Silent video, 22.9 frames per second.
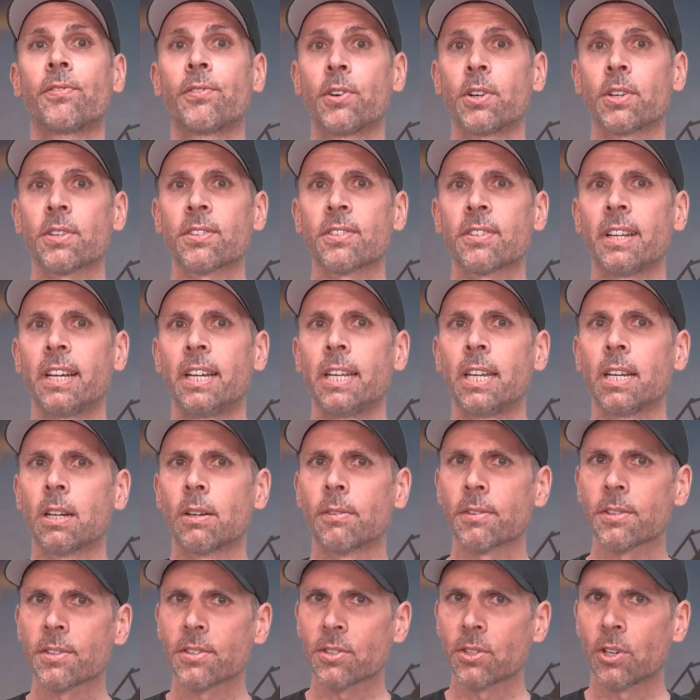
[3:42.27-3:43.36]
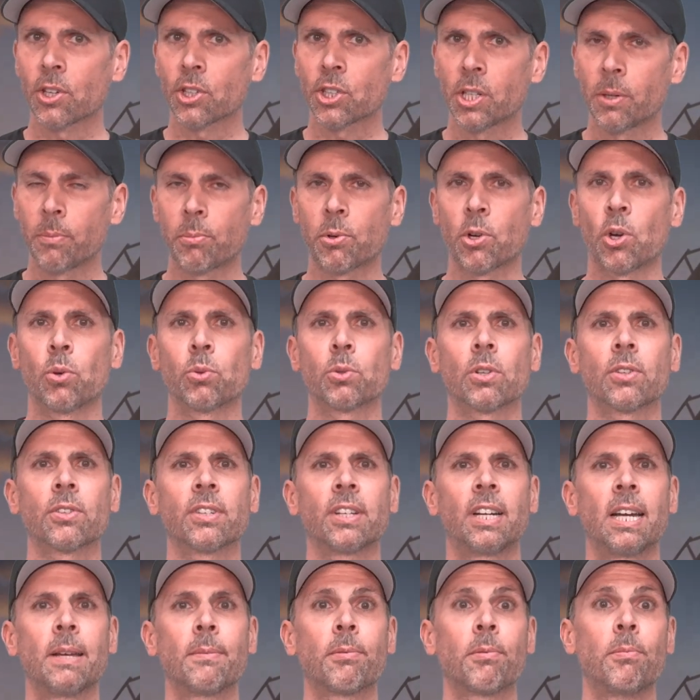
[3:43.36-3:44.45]
first landing of a Starship
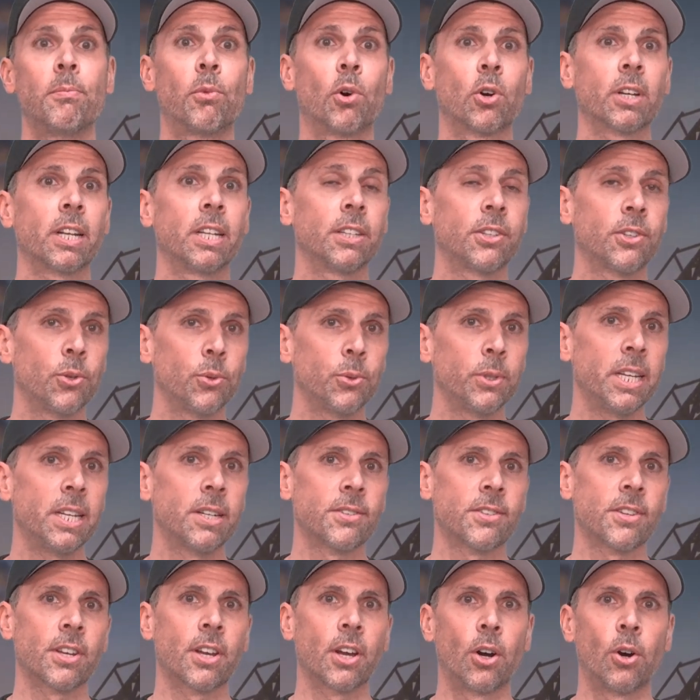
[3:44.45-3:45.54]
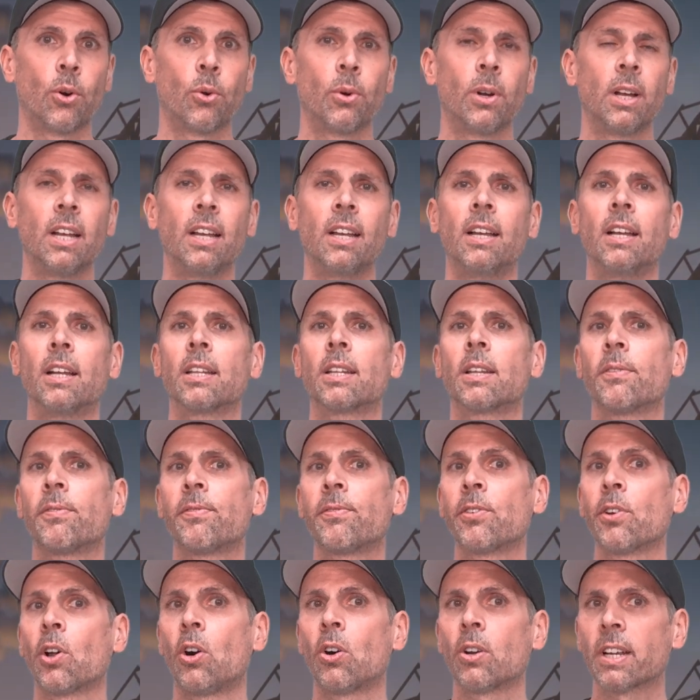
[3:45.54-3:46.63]
prototype more than 2 years ago, the
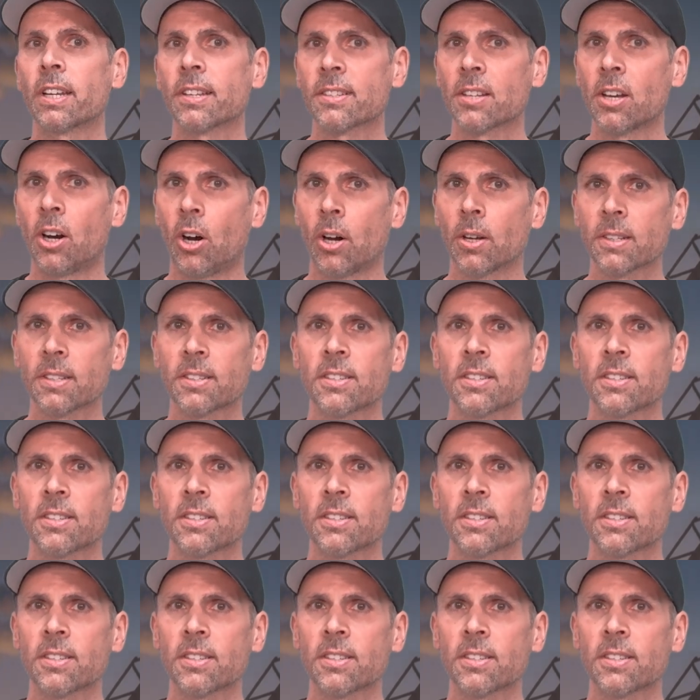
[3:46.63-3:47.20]
flawless hot